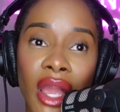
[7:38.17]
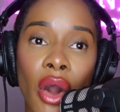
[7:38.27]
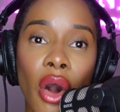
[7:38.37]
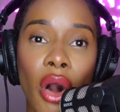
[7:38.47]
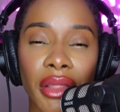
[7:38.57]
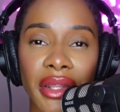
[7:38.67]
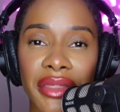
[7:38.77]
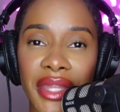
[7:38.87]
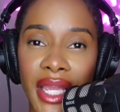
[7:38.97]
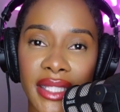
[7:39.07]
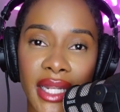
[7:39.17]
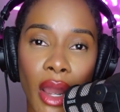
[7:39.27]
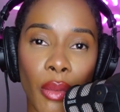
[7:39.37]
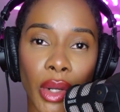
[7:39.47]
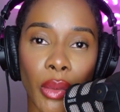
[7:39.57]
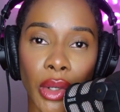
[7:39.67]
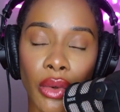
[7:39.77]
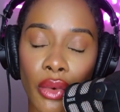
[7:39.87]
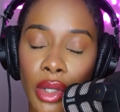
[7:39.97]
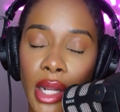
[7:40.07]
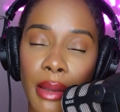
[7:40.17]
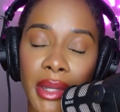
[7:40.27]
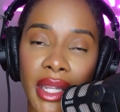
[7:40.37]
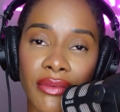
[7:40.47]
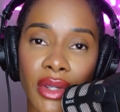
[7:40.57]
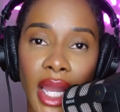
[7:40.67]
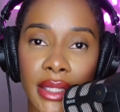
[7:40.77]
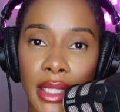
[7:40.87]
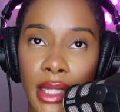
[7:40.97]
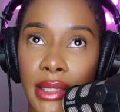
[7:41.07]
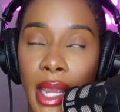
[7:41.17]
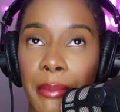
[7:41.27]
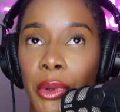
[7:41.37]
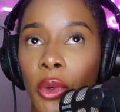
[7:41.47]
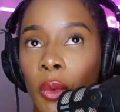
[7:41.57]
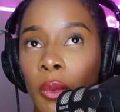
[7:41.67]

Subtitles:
all of the things that I want to work on. I'm going to give you guys an example.